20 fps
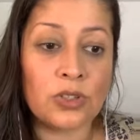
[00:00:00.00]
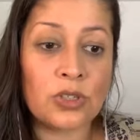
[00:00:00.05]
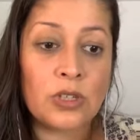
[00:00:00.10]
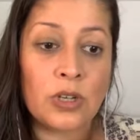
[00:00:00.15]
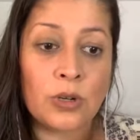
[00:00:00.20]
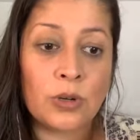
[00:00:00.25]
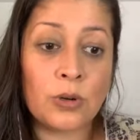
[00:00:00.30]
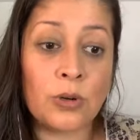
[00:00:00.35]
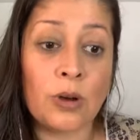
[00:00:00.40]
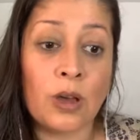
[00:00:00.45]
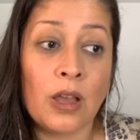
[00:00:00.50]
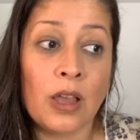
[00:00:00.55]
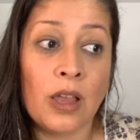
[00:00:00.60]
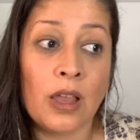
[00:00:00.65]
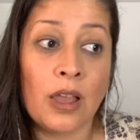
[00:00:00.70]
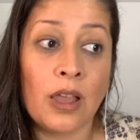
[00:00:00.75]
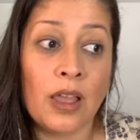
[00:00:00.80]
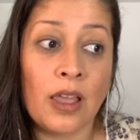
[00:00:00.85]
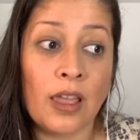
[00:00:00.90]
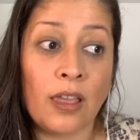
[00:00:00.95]
So
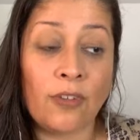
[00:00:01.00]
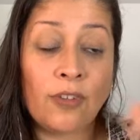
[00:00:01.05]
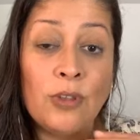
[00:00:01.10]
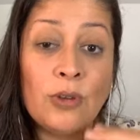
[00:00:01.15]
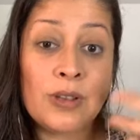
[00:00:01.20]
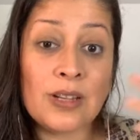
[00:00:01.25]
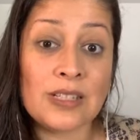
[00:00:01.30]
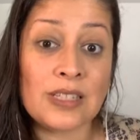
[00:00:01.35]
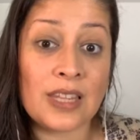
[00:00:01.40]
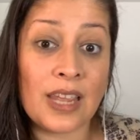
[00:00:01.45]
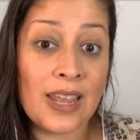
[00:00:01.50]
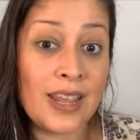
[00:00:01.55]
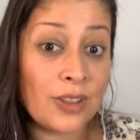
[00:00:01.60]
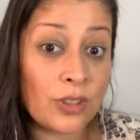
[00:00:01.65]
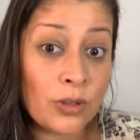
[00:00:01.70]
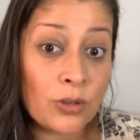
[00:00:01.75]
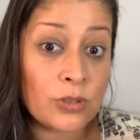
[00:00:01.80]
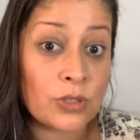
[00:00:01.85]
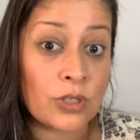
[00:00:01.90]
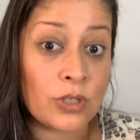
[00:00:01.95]
if you can
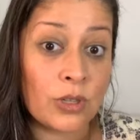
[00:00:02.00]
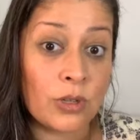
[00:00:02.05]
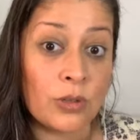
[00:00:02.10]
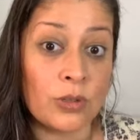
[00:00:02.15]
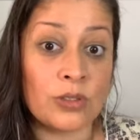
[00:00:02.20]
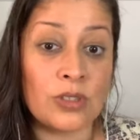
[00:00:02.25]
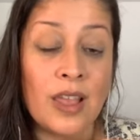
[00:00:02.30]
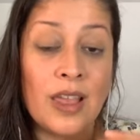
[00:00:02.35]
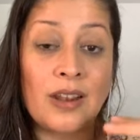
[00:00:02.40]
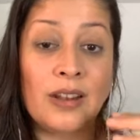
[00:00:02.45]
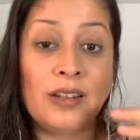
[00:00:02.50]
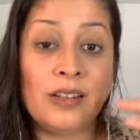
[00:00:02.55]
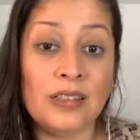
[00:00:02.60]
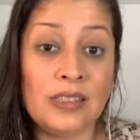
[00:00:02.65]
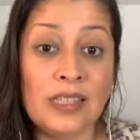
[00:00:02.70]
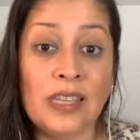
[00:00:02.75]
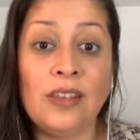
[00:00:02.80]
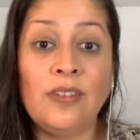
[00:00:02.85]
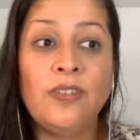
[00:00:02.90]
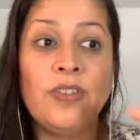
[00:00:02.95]
take those clothes
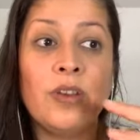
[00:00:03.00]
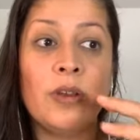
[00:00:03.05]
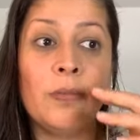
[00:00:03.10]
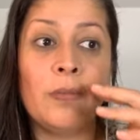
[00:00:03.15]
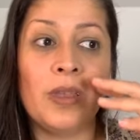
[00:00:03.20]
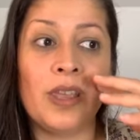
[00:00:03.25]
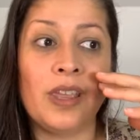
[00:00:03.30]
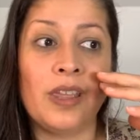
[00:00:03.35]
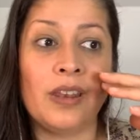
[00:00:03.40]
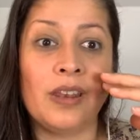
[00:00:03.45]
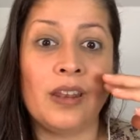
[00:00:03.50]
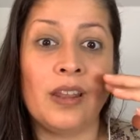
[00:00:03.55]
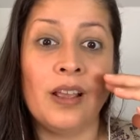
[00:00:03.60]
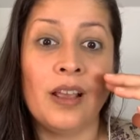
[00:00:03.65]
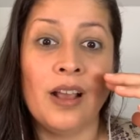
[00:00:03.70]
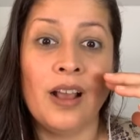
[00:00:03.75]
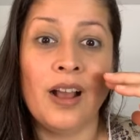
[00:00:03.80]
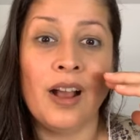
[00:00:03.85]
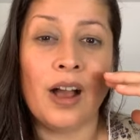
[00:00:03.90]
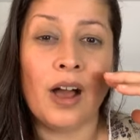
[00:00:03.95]
and leave them in
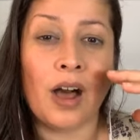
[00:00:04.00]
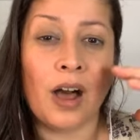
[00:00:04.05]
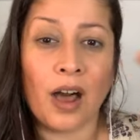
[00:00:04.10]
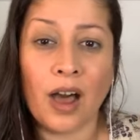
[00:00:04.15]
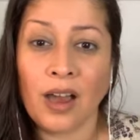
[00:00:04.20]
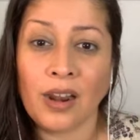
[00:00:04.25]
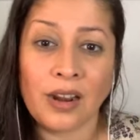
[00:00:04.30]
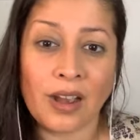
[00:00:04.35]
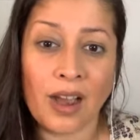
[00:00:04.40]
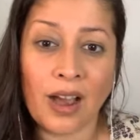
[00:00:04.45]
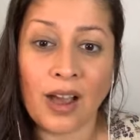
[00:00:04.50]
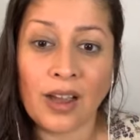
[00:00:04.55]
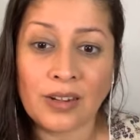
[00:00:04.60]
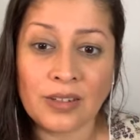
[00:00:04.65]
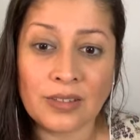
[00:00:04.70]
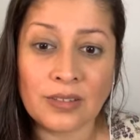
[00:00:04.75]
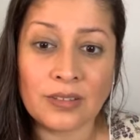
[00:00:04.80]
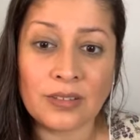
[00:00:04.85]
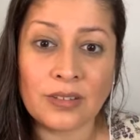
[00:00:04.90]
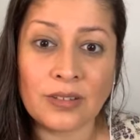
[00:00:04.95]
hot,
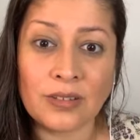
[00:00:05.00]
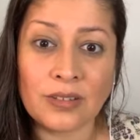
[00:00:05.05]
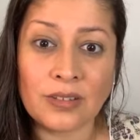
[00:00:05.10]
hot